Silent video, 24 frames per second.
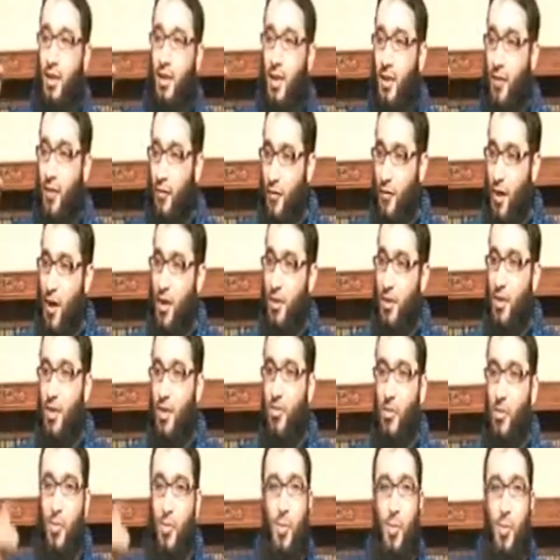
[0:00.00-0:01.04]
that a
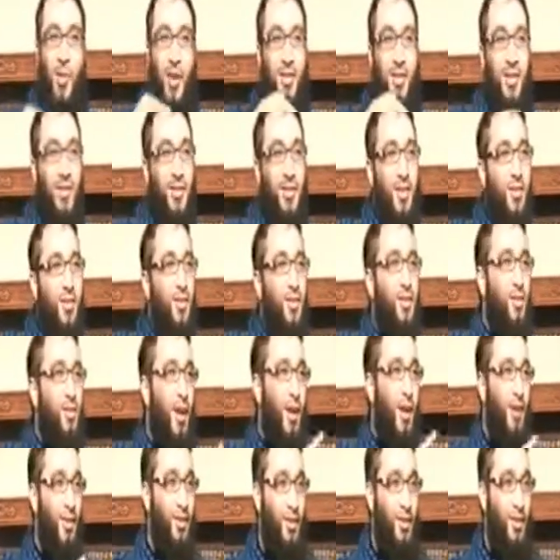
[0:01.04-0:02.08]
father reprimands his
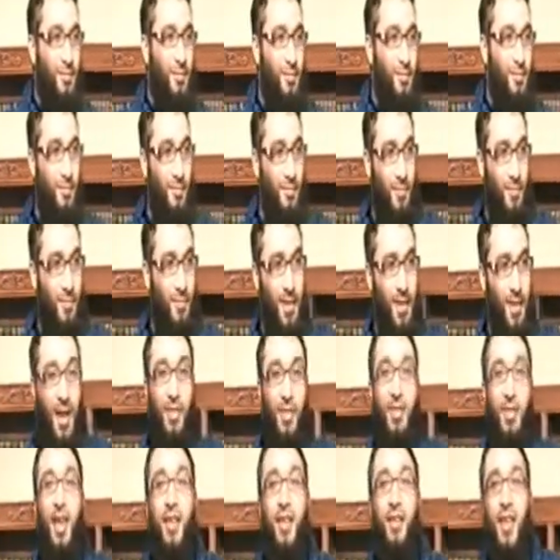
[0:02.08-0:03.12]
little child.
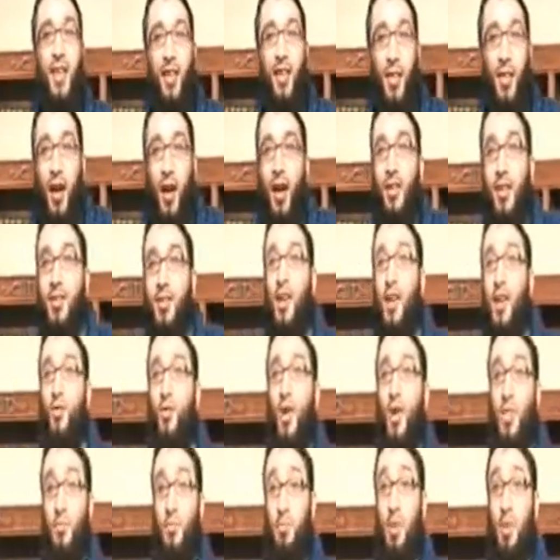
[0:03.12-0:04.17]
And they say that
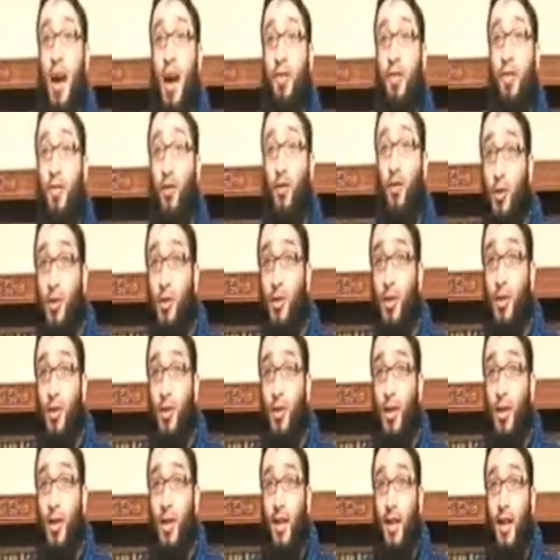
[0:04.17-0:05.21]
Qazan was
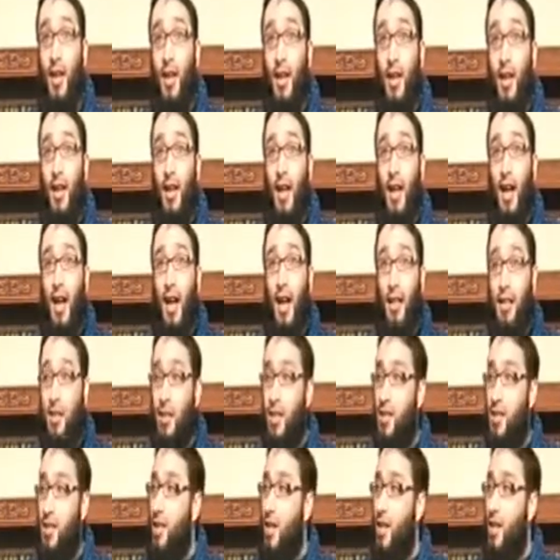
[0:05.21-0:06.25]
baffled,
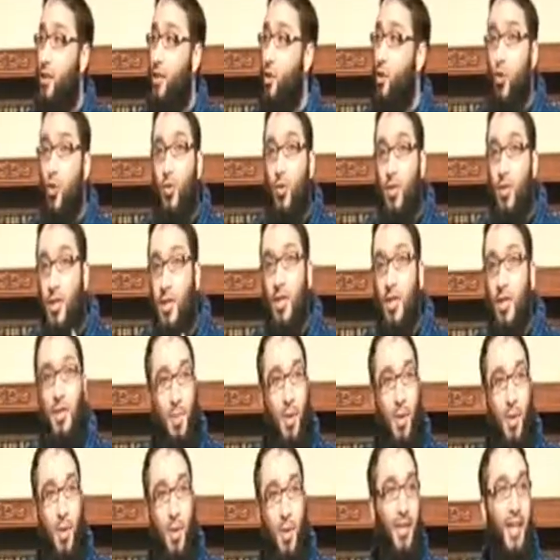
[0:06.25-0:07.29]
and he said,
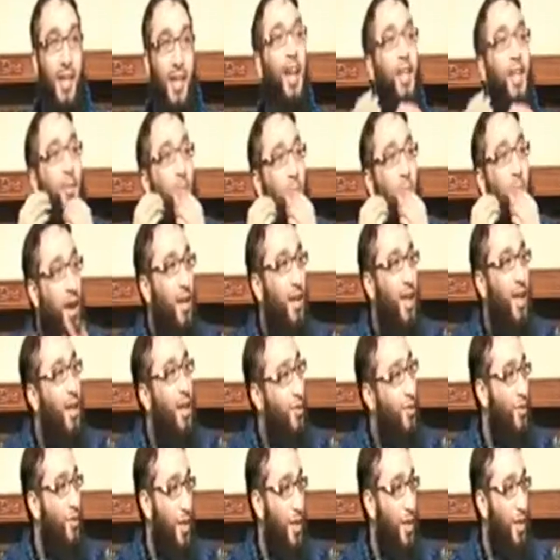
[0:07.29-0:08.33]
who's this person? He
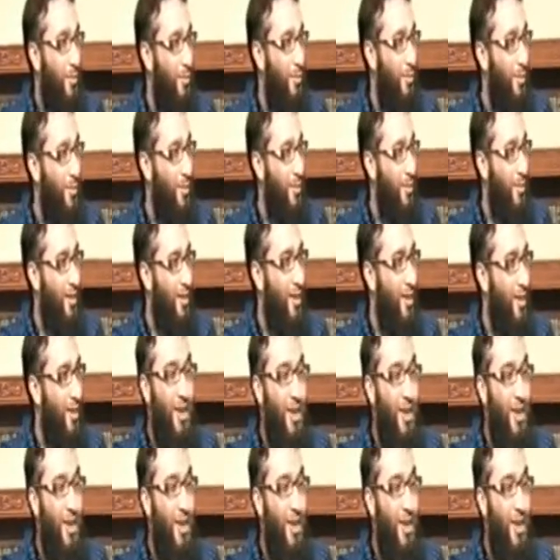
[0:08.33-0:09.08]
admired, he loved him.